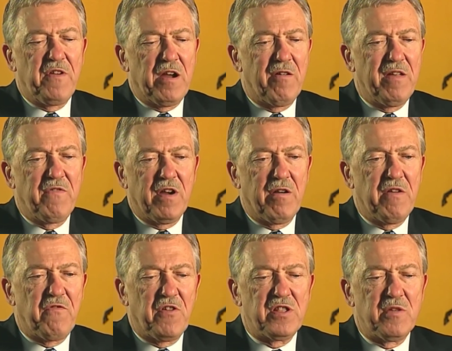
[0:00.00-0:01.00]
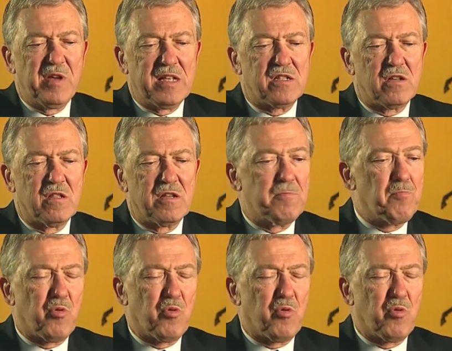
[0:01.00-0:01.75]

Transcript: very, very fundamental and